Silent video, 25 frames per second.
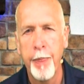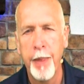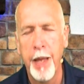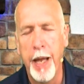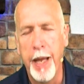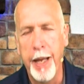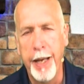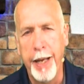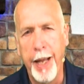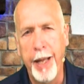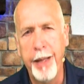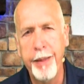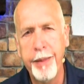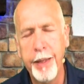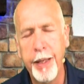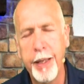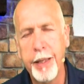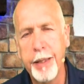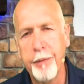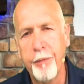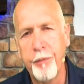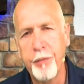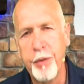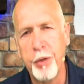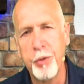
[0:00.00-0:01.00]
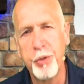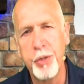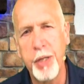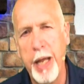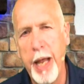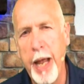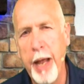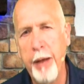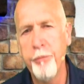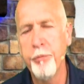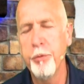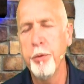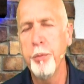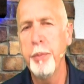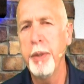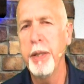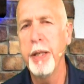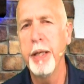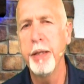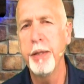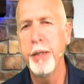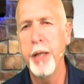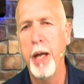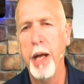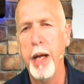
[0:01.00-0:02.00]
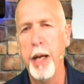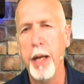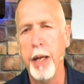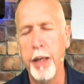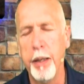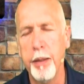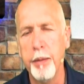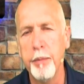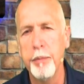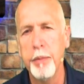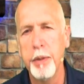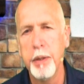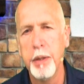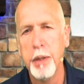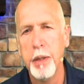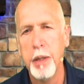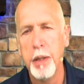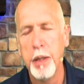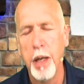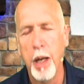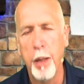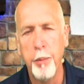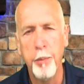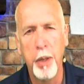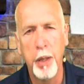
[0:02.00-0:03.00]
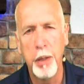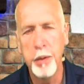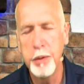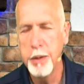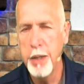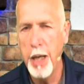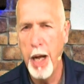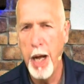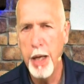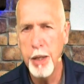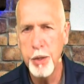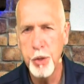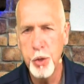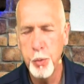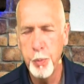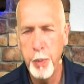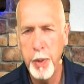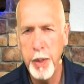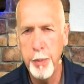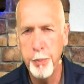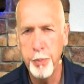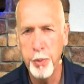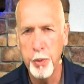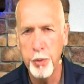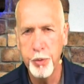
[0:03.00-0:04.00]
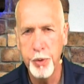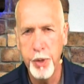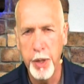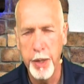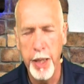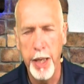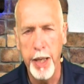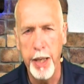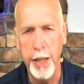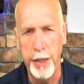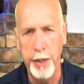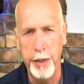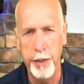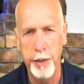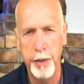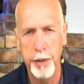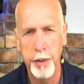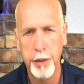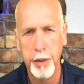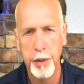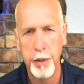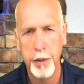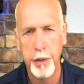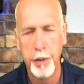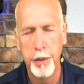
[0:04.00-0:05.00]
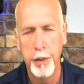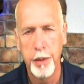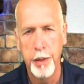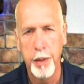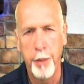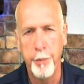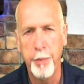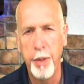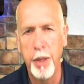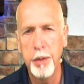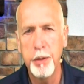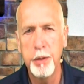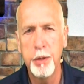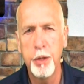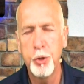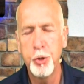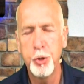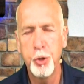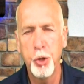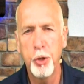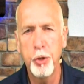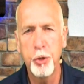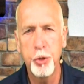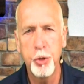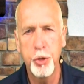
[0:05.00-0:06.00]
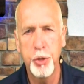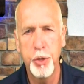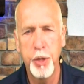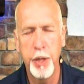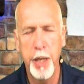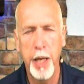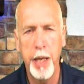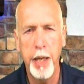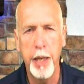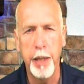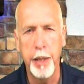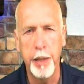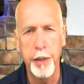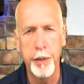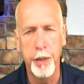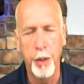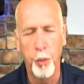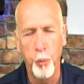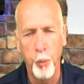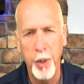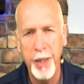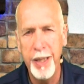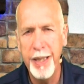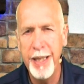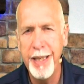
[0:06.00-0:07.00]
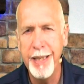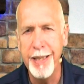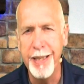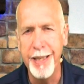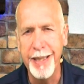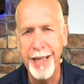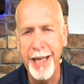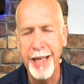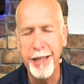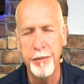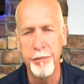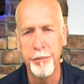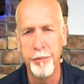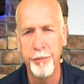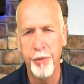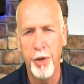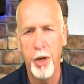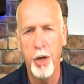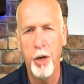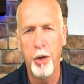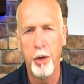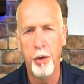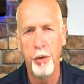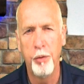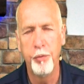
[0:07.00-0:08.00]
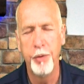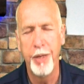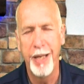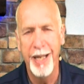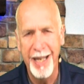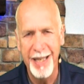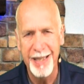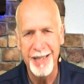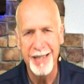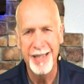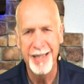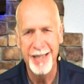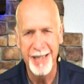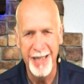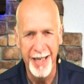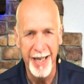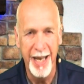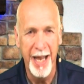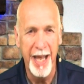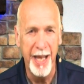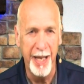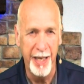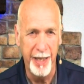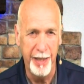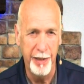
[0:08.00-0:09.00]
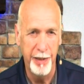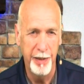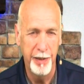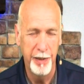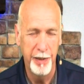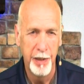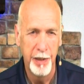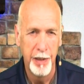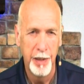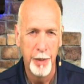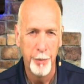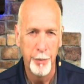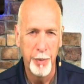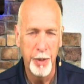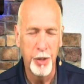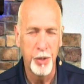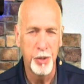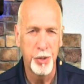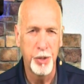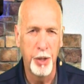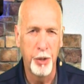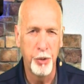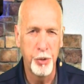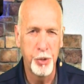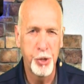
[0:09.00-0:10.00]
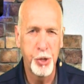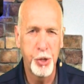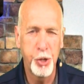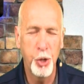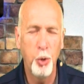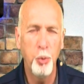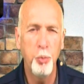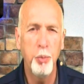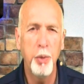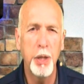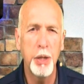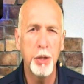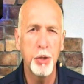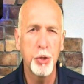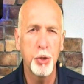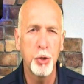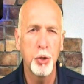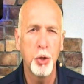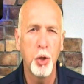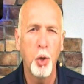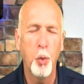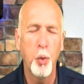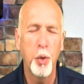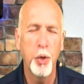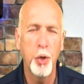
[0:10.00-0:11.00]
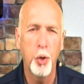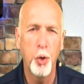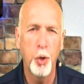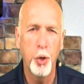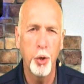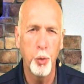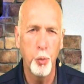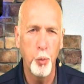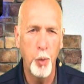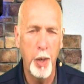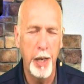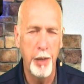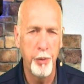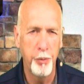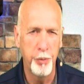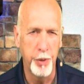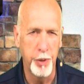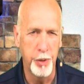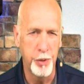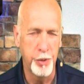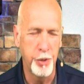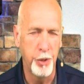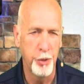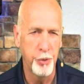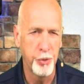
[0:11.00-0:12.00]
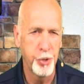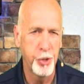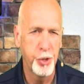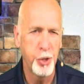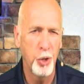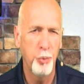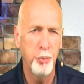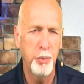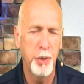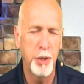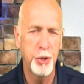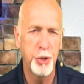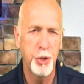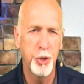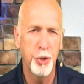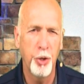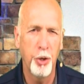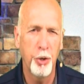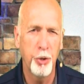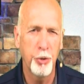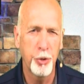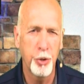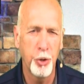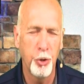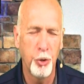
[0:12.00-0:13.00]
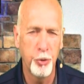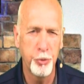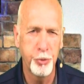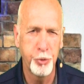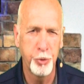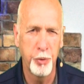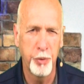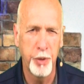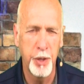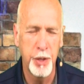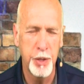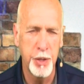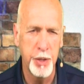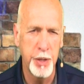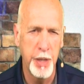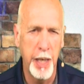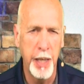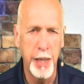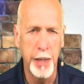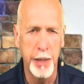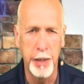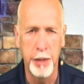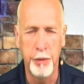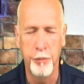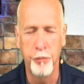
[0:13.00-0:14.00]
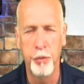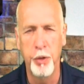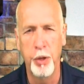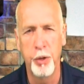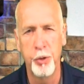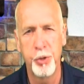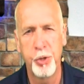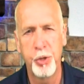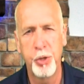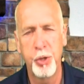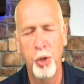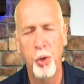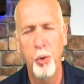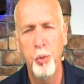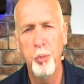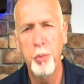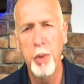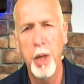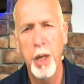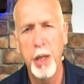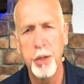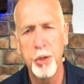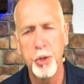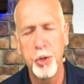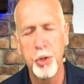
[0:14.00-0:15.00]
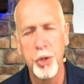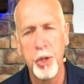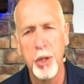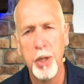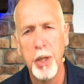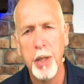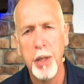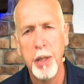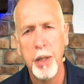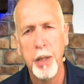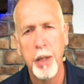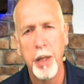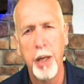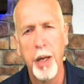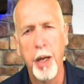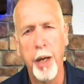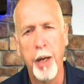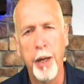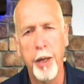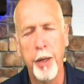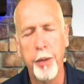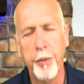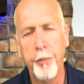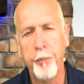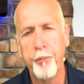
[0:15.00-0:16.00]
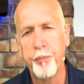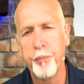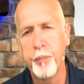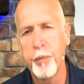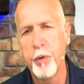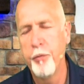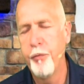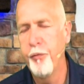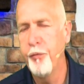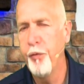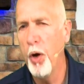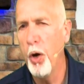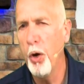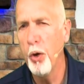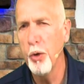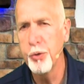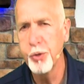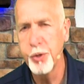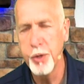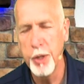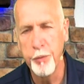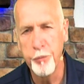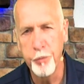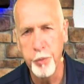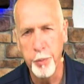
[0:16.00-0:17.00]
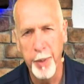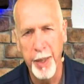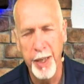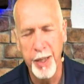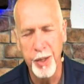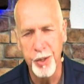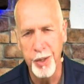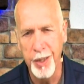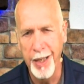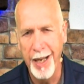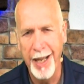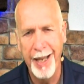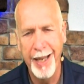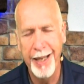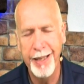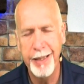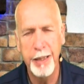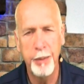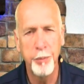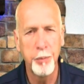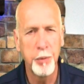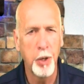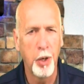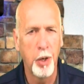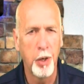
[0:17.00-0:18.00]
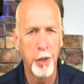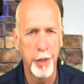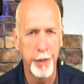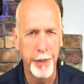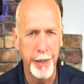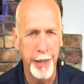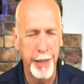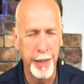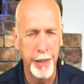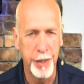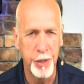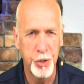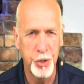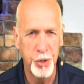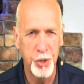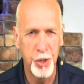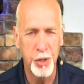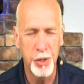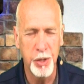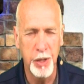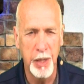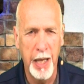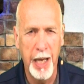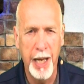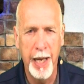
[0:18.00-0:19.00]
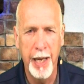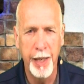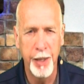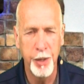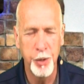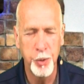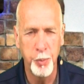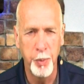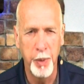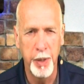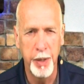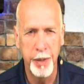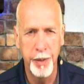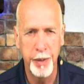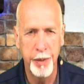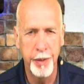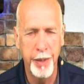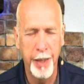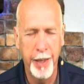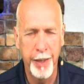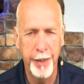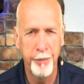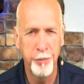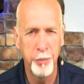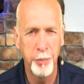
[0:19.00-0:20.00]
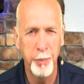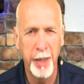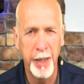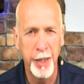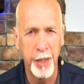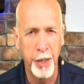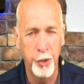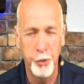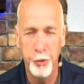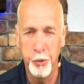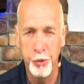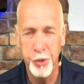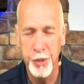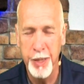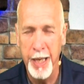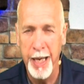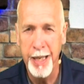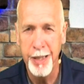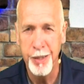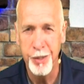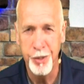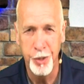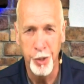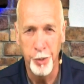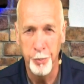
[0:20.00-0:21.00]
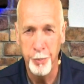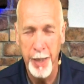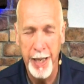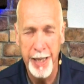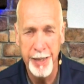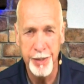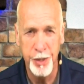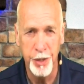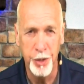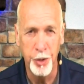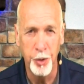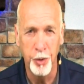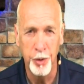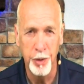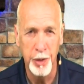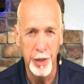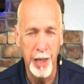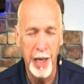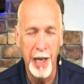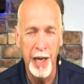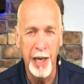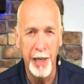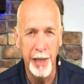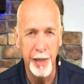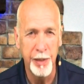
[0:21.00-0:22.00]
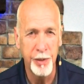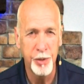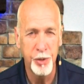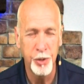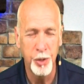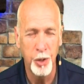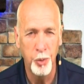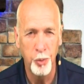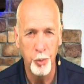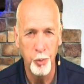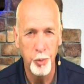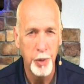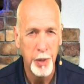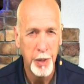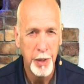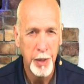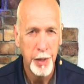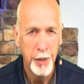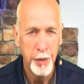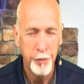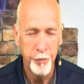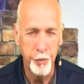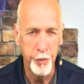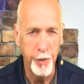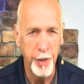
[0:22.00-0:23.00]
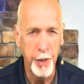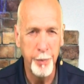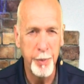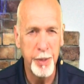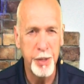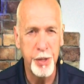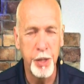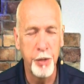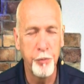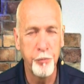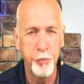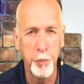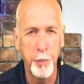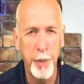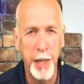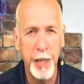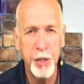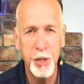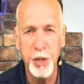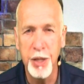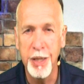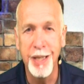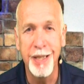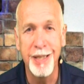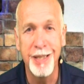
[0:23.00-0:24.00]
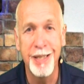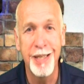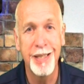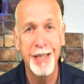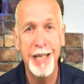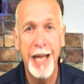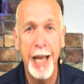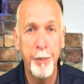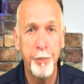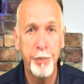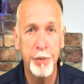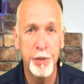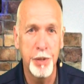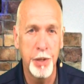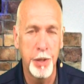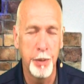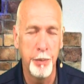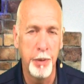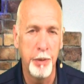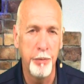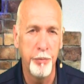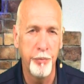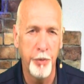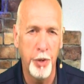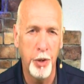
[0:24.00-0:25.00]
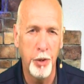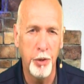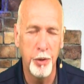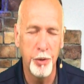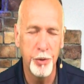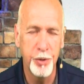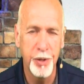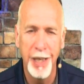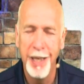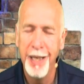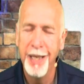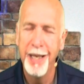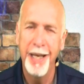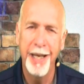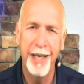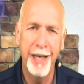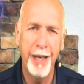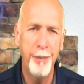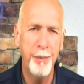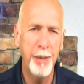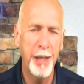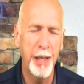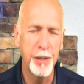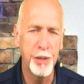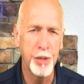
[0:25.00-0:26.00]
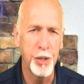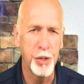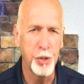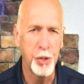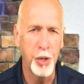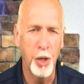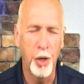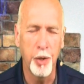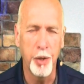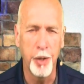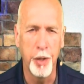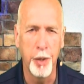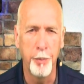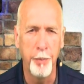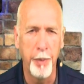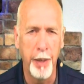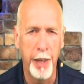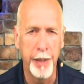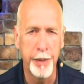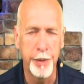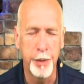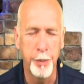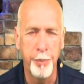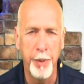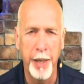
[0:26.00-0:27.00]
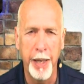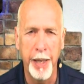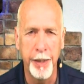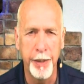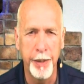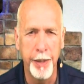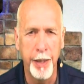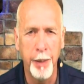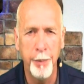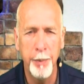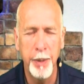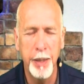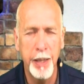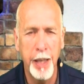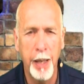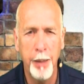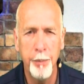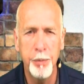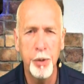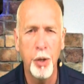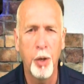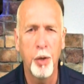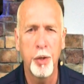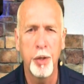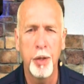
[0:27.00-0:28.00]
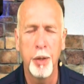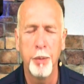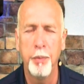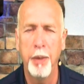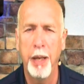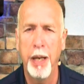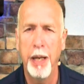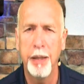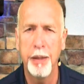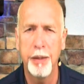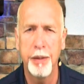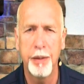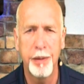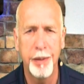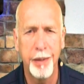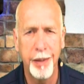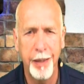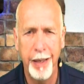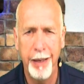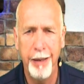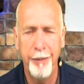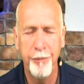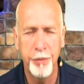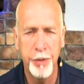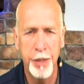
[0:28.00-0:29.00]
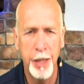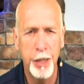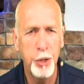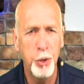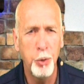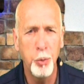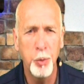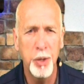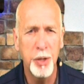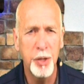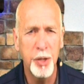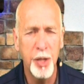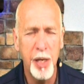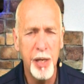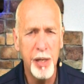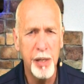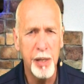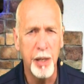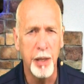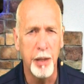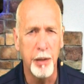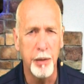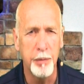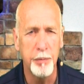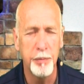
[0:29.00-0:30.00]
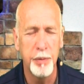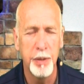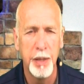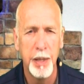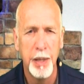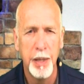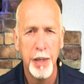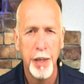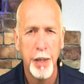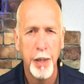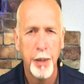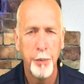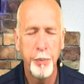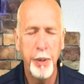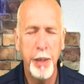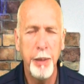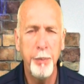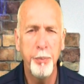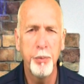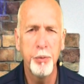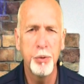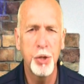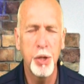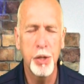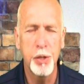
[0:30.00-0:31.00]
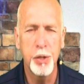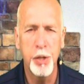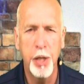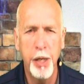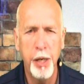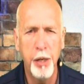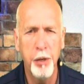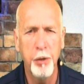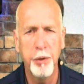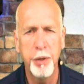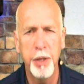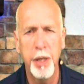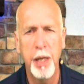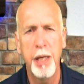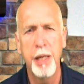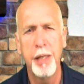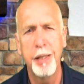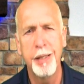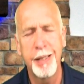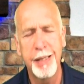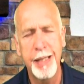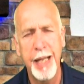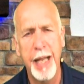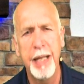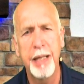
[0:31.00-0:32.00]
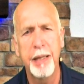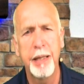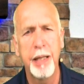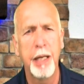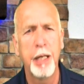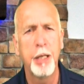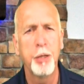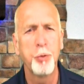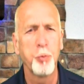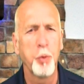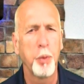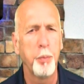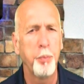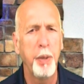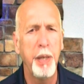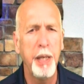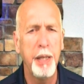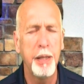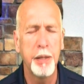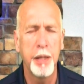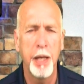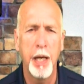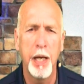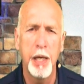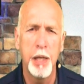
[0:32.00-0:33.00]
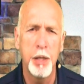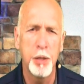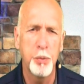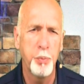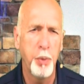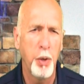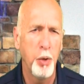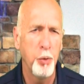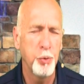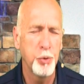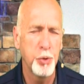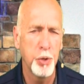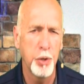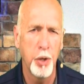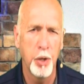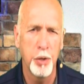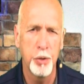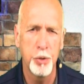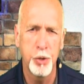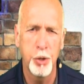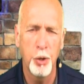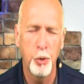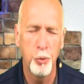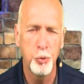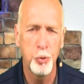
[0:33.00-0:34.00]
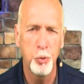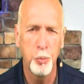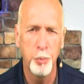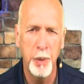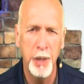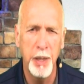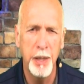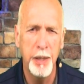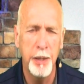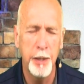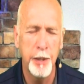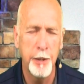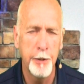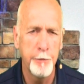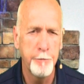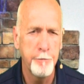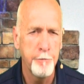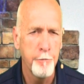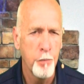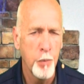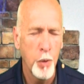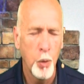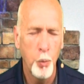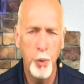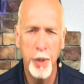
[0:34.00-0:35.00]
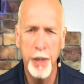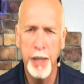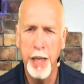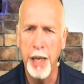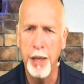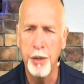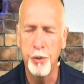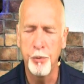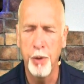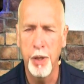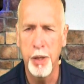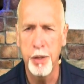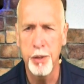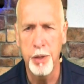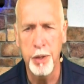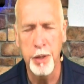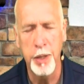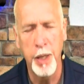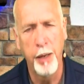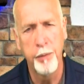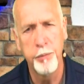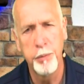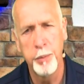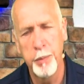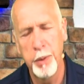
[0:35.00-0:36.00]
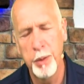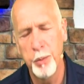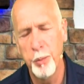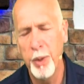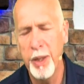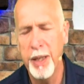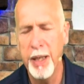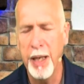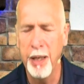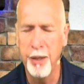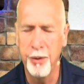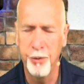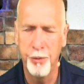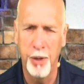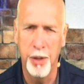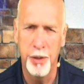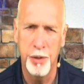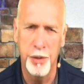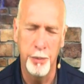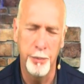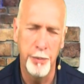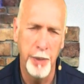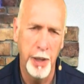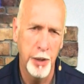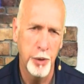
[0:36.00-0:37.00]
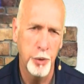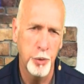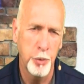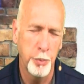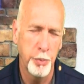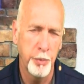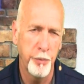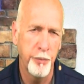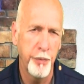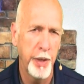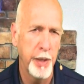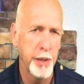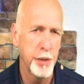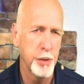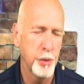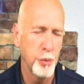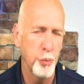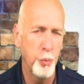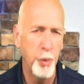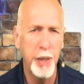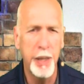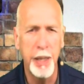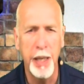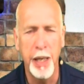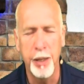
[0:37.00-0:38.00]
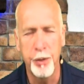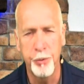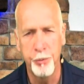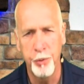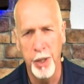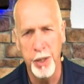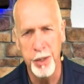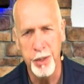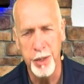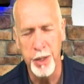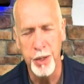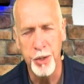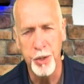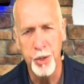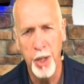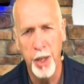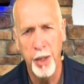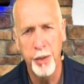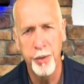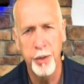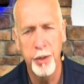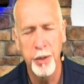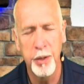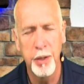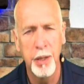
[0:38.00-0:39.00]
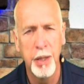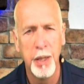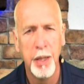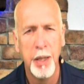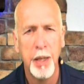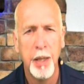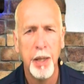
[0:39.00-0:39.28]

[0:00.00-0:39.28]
And I think if there's ever been a time among God's people today among the church today that we need to get involved, it's today. Because there's so much going on around us. There's so much in our culture that's negative. There's so much uh, false information. I hate to even call it that. It's just lies, but not everybody understands they're passing on lies. So for them, it's information. It just happens to be false. And I'm not just talking about the pandemic, I'm talking about everything you can think of. People just hear things, say things, repeat things, post it on social media. We can't trust the government. We can't trust the medical profession. We can't trust each other.